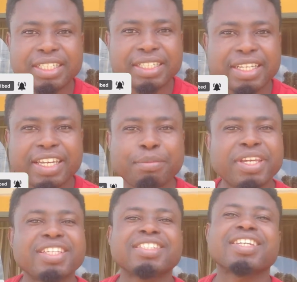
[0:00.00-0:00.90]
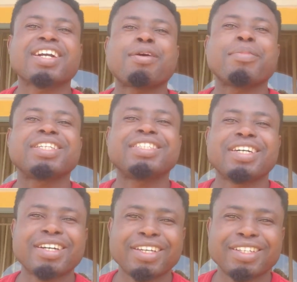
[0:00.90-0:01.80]
The name is Kamma
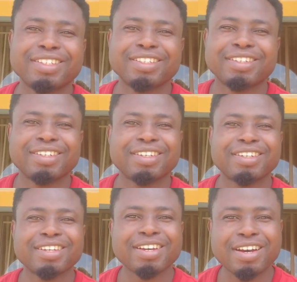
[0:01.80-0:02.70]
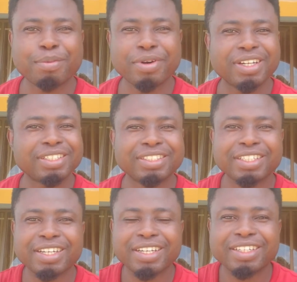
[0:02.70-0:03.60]
Dyn. Kamma
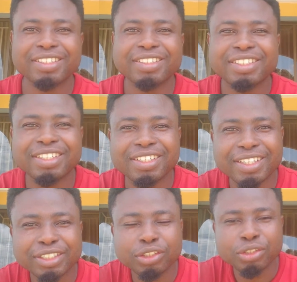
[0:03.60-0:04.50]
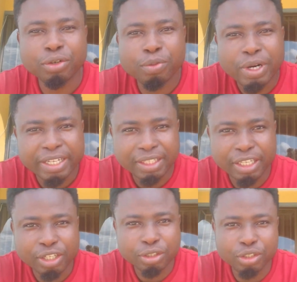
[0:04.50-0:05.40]
Dyn. Yes. So I
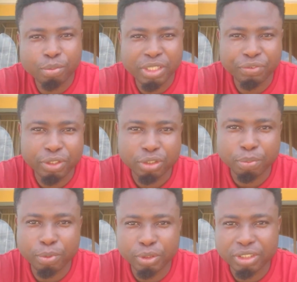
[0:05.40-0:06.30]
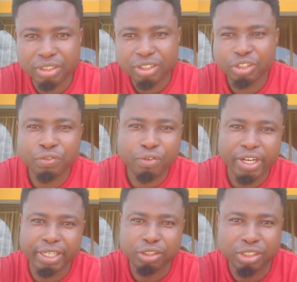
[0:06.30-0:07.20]
thank you so much for the support. Don't
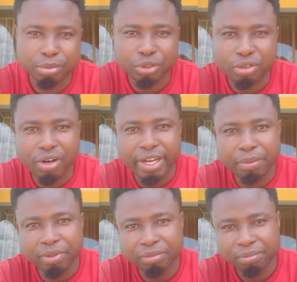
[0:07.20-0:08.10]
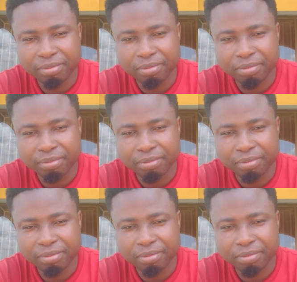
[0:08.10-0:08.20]
forget to subscribe.